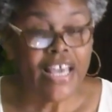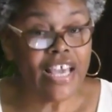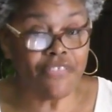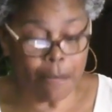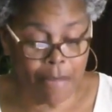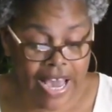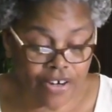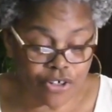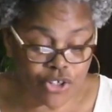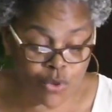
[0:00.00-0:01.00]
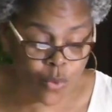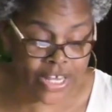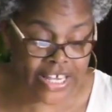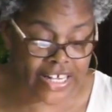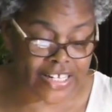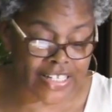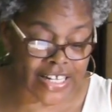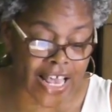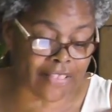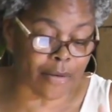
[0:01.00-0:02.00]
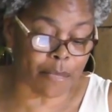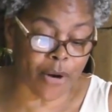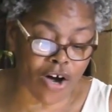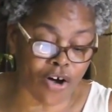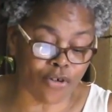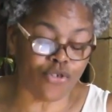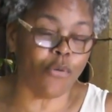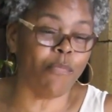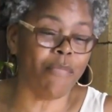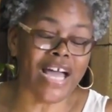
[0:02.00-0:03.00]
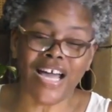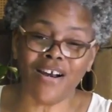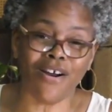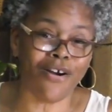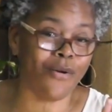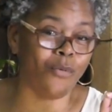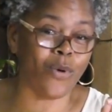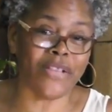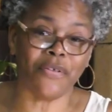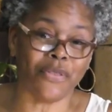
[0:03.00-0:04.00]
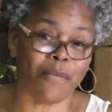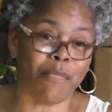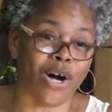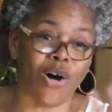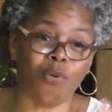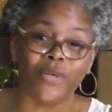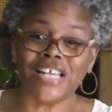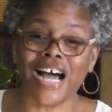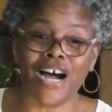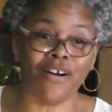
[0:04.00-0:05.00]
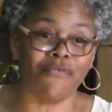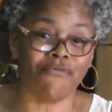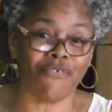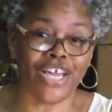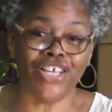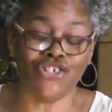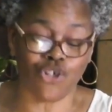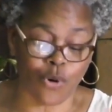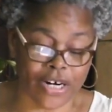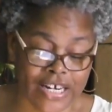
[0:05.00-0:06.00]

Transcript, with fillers: If the batter swings at the ball, no matter whether the ball was out of range or